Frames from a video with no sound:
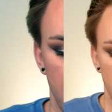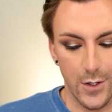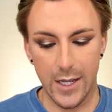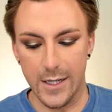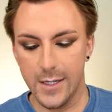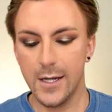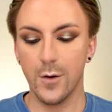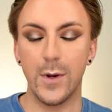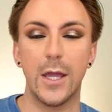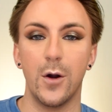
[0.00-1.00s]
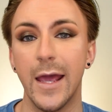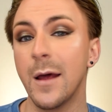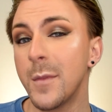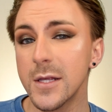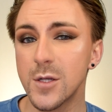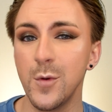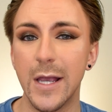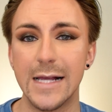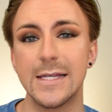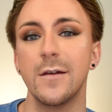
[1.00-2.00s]
Okay, here we go. And I'm gonna zoom you
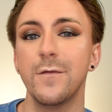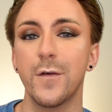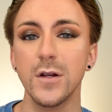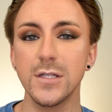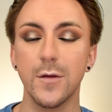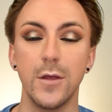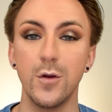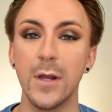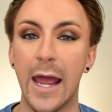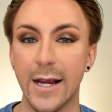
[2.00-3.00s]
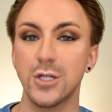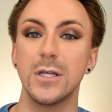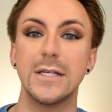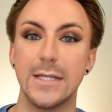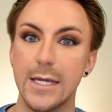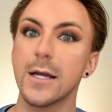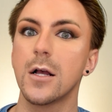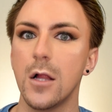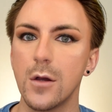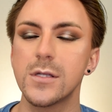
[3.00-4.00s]
guys in first so that you can actually see it
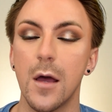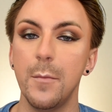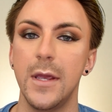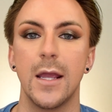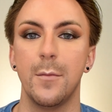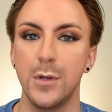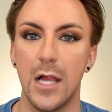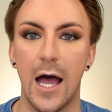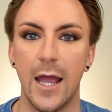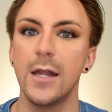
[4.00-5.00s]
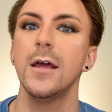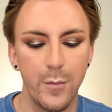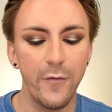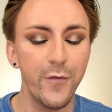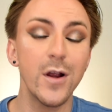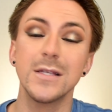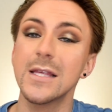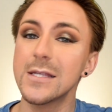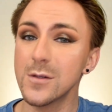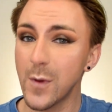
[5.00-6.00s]
close up being applied. But first,
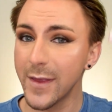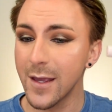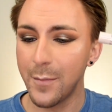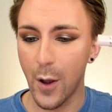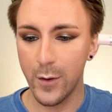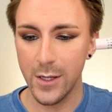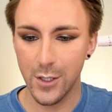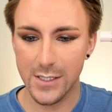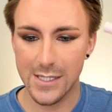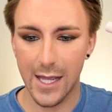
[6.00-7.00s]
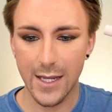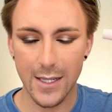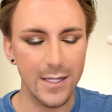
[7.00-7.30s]
this is what the component looks like.